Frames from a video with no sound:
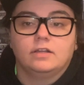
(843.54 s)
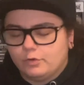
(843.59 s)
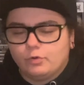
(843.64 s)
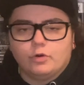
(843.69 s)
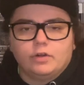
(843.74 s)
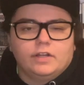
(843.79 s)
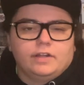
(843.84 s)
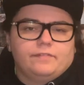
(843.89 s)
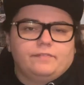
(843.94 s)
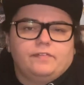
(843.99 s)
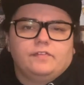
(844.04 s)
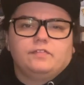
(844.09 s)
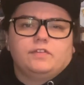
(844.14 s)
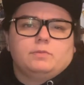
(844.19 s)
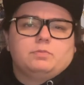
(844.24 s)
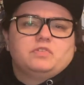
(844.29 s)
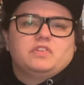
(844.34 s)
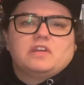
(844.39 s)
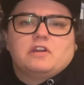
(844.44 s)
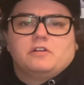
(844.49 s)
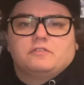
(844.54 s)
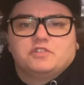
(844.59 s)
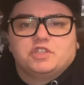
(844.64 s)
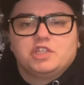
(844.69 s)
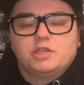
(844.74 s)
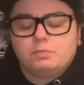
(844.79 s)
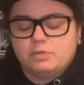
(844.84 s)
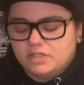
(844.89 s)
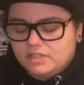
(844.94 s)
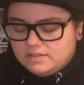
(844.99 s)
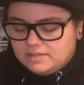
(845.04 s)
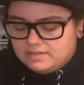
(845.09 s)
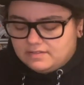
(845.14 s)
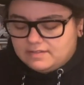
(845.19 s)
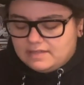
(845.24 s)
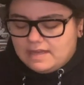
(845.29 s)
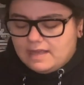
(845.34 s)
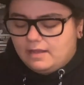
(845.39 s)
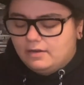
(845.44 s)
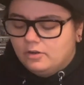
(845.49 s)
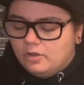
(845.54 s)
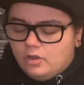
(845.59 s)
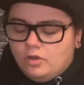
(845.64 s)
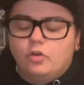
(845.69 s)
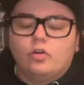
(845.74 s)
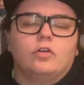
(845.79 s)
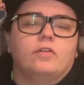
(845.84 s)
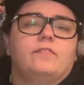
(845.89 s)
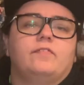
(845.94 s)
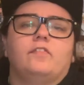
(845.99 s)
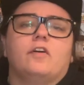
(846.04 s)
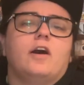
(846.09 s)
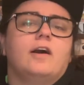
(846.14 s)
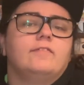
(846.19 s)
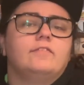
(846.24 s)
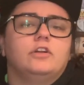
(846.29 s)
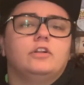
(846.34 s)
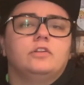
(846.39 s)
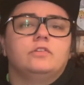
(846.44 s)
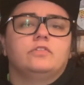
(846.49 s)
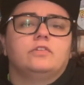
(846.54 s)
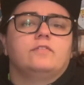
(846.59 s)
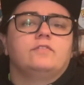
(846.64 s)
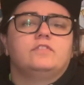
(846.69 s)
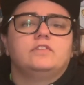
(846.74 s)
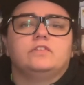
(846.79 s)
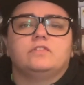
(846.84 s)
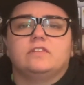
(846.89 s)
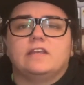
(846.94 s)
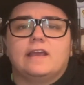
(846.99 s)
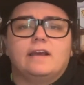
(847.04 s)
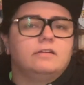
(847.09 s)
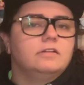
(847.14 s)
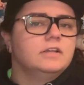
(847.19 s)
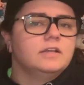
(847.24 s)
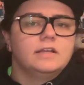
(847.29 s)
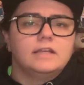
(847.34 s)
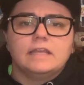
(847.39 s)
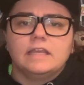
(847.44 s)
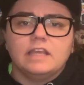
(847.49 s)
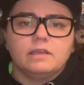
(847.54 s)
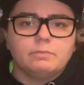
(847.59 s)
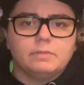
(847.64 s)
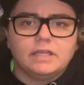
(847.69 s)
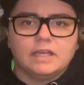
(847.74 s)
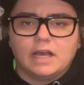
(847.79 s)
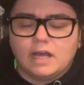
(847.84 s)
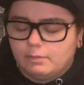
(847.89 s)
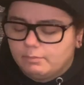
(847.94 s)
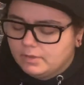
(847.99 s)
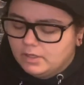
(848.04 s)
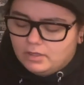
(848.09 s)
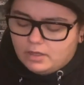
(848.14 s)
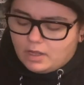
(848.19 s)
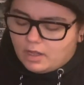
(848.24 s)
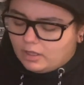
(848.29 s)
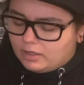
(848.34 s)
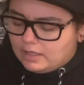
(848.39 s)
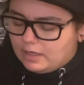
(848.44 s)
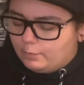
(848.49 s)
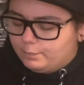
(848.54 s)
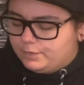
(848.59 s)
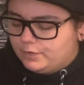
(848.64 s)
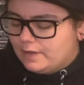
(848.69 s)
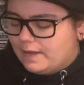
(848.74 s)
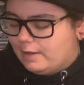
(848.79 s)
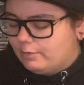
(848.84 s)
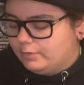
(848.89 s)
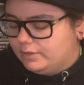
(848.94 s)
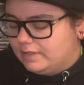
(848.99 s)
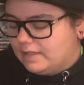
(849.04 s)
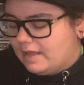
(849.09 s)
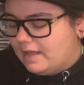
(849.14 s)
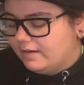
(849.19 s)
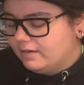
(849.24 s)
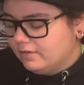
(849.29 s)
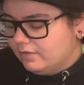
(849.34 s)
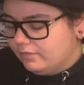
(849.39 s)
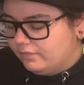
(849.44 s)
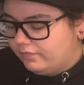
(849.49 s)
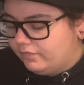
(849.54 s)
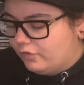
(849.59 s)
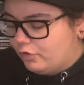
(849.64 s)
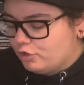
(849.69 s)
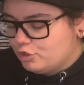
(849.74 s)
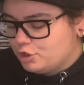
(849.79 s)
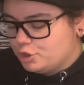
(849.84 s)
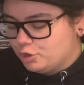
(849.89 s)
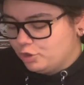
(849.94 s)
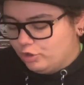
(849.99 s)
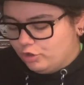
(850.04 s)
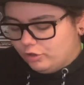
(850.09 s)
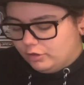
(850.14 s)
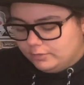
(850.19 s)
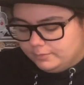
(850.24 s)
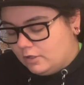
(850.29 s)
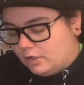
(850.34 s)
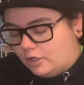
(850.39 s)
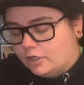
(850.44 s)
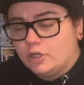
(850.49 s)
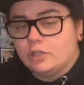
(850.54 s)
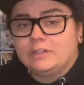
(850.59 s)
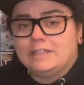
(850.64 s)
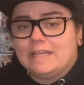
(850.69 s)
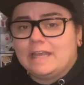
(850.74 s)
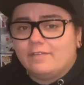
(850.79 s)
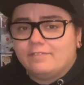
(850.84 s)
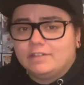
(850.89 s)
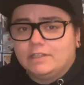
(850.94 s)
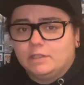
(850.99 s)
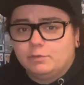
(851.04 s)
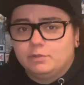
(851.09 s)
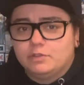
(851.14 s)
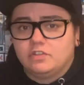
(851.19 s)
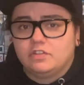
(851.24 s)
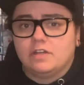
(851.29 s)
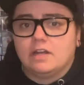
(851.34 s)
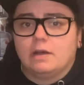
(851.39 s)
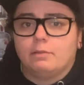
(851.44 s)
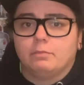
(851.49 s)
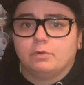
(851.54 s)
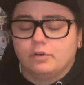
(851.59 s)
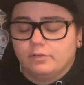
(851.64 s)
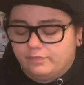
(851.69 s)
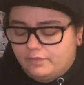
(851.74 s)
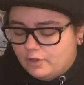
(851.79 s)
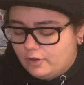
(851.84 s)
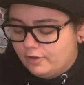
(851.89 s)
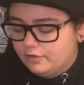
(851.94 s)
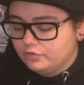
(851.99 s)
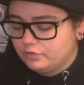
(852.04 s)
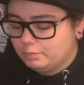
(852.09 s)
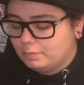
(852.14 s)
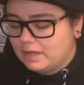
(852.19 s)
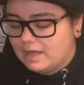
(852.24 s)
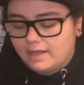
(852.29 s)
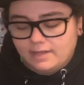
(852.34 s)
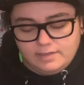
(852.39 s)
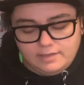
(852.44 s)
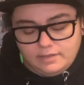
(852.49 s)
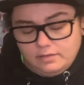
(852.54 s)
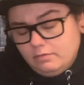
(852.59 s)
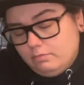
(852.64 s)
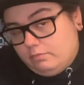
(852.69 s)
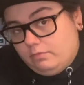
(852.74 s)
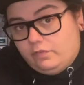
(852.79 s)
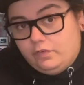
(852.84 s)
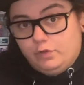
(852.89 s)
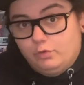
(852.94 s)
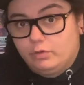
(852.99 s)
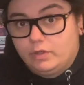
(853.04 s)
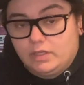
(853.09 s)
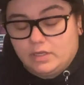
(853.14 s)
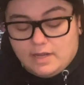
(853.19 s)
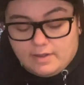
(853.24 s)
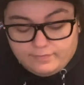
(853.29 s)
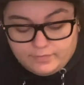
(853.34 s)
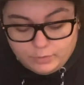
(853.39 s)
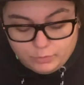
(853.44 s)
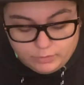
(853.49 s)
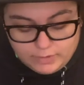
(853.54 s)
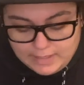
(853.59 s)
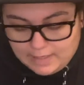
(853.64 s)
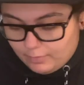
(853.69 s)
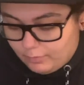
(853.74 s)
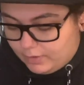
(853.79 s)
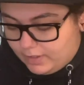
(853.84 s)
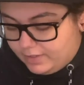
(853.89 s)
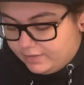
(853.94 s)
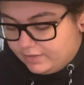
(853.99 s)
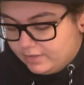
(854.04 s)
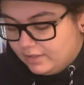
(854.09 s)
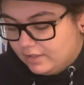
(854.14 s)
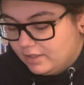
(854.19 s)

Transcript: you want a 50% off shipping discount or a $5 off discount, hit me up. I'll help you out with that for sure. I only have a limited number of those, but if you're quick enough, you'll get one.